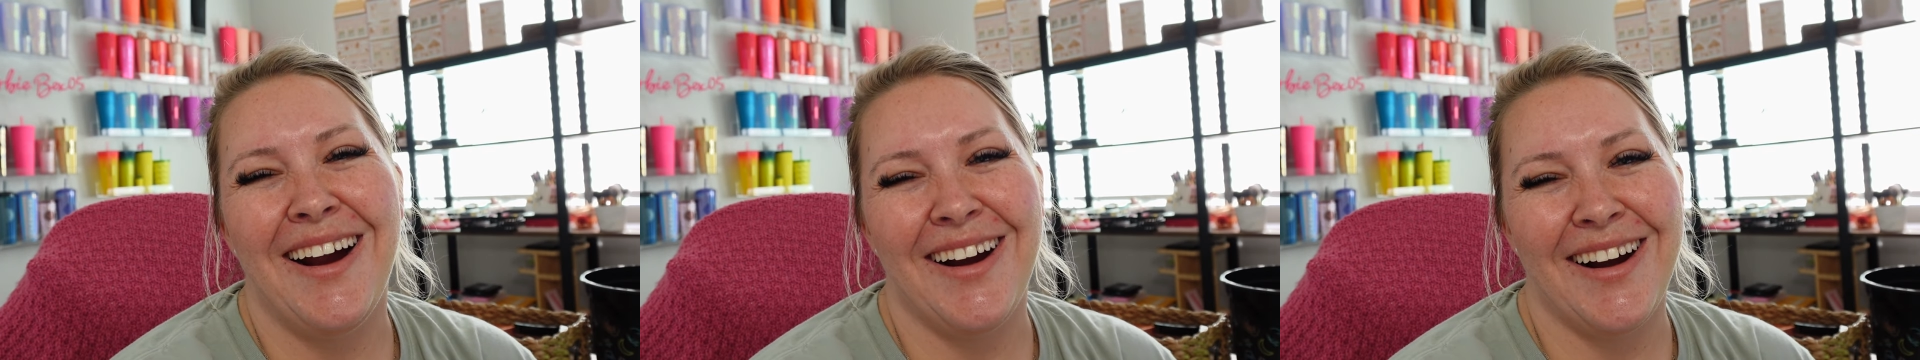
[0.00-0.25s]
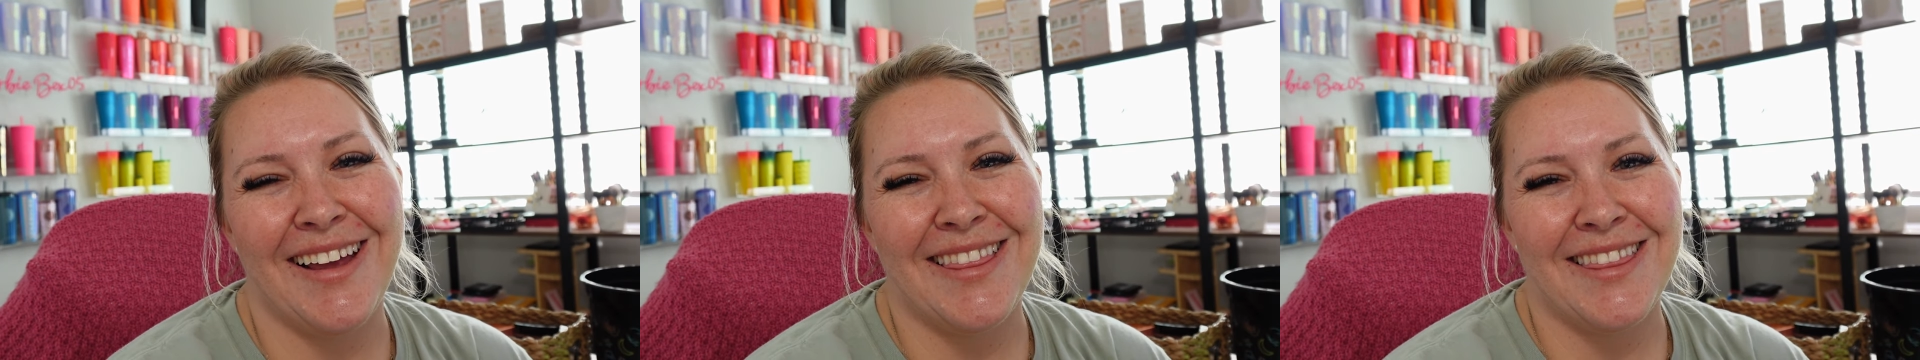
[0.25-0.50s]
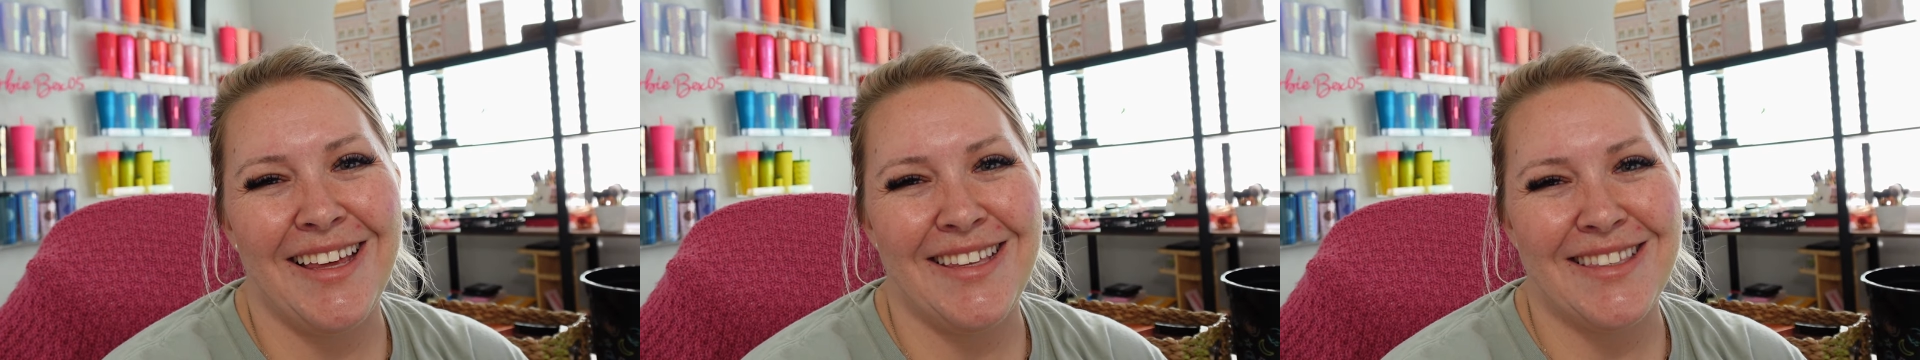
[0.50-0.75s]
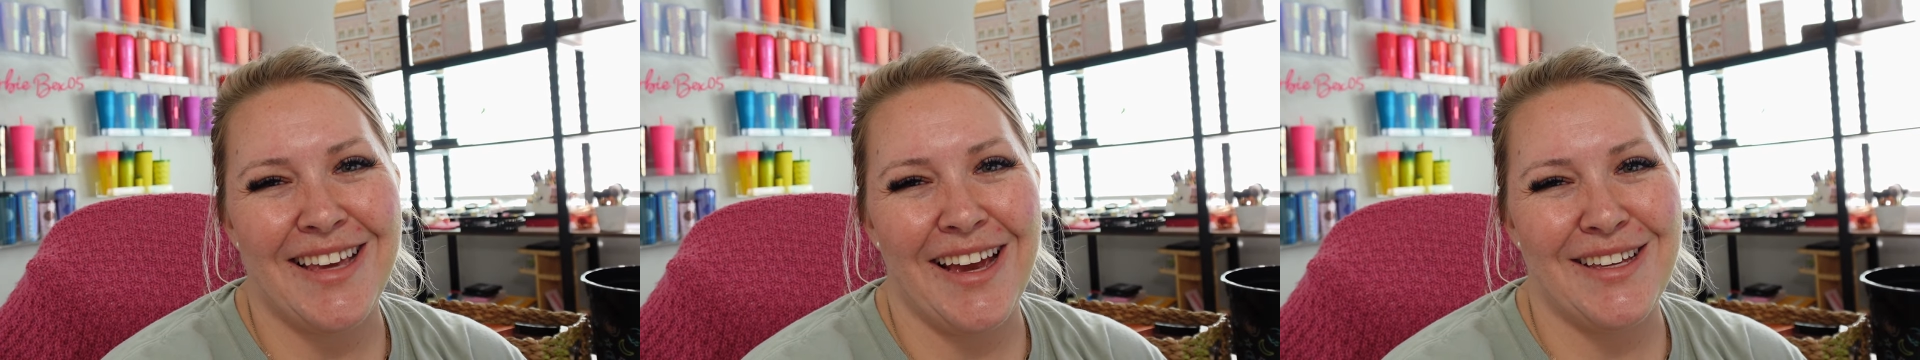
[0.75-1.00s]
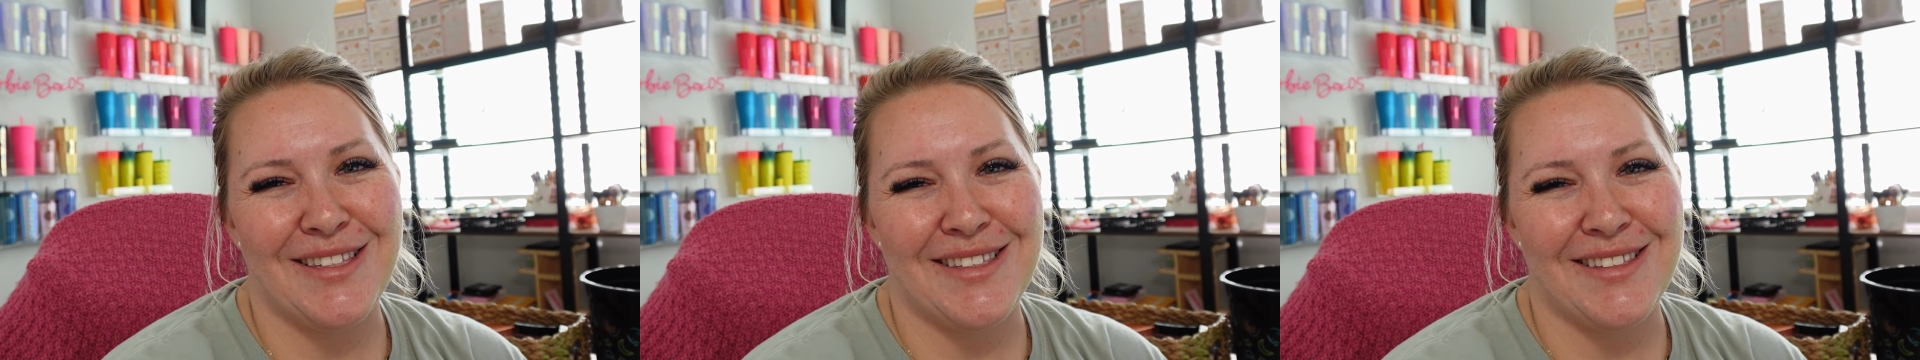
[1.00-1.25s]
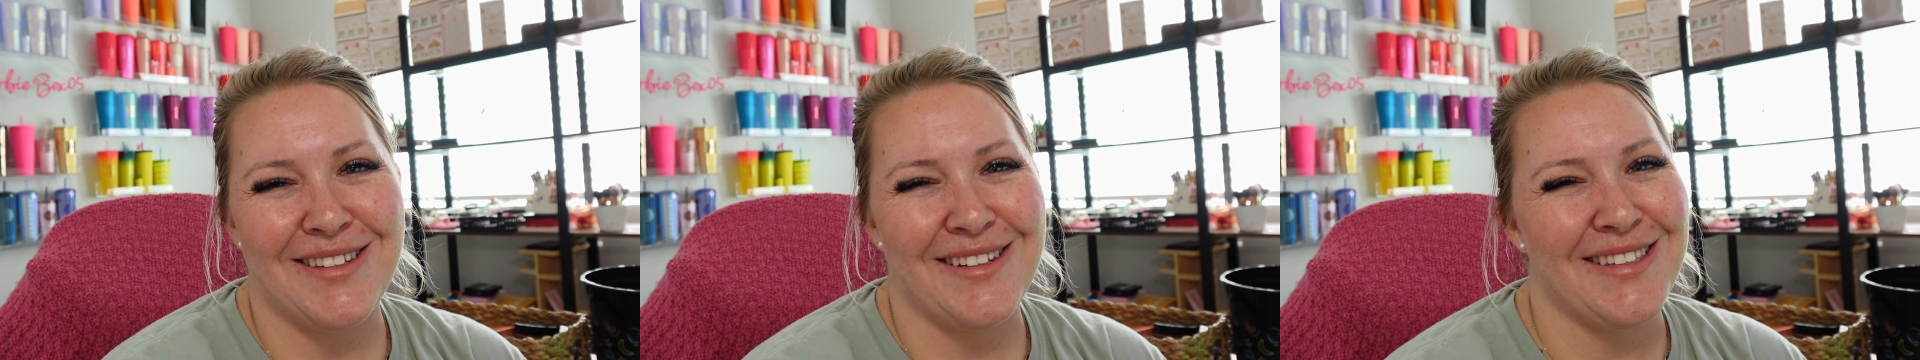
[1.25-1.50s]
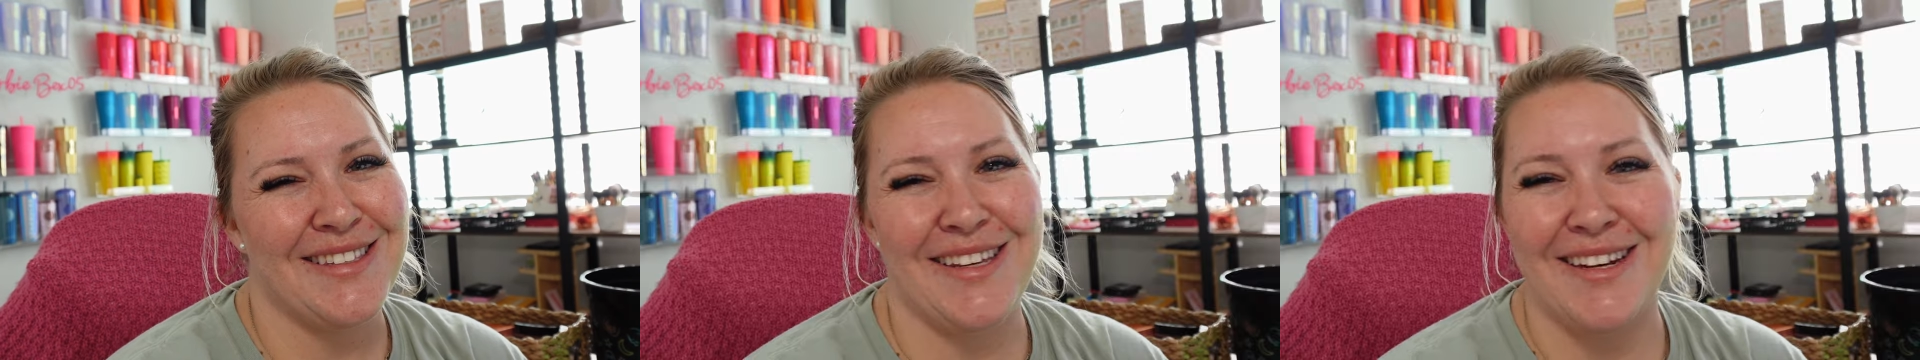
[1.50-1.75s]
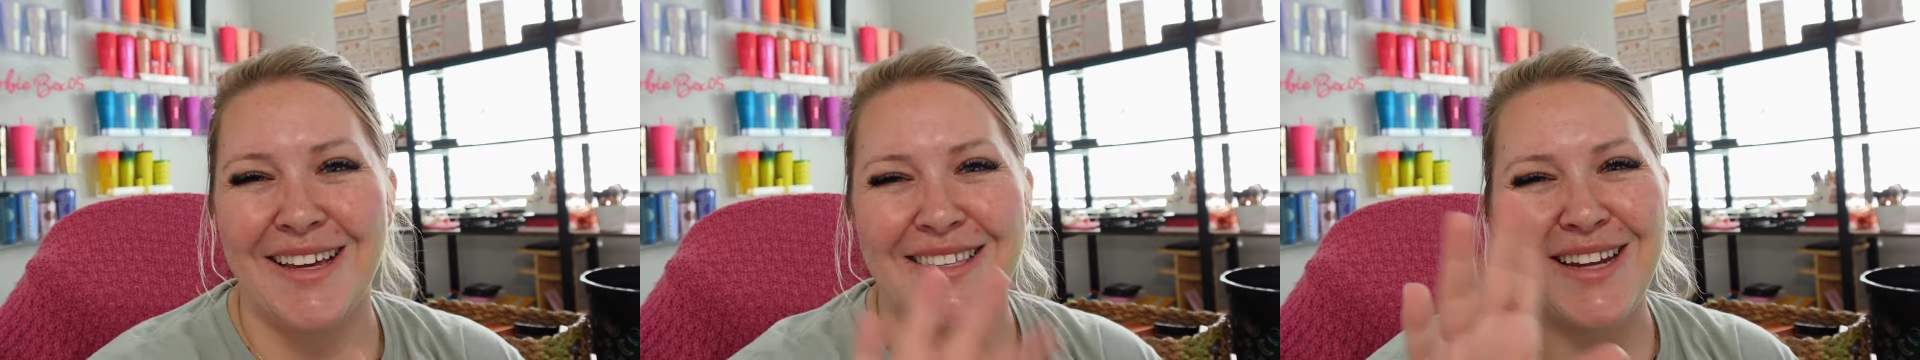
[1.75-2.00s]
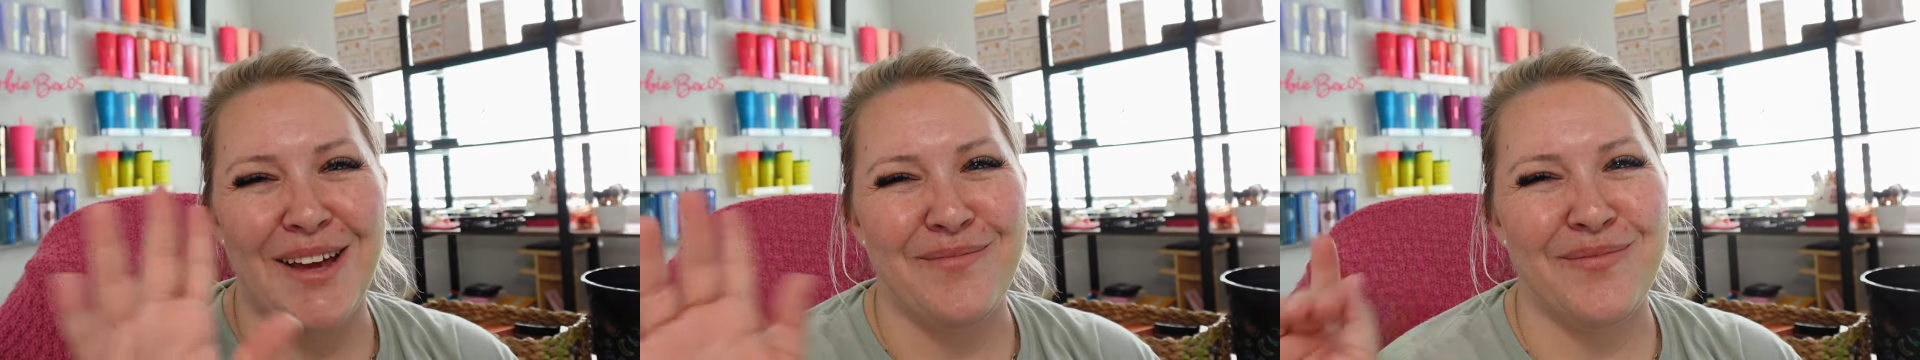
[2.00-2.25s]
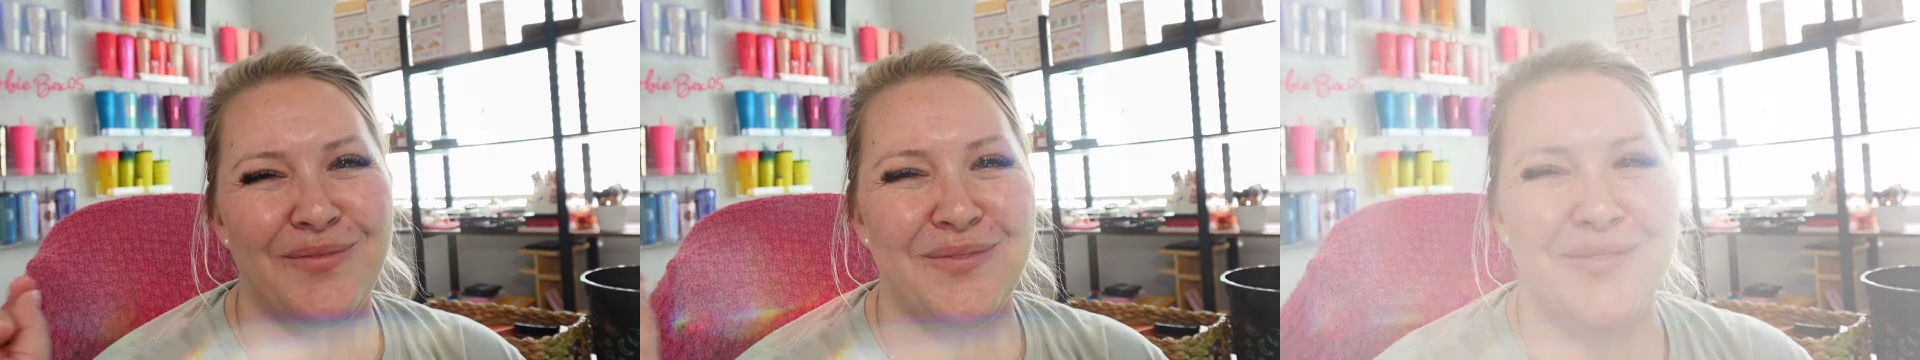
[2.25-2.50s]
All right, thanks guys. See you next time.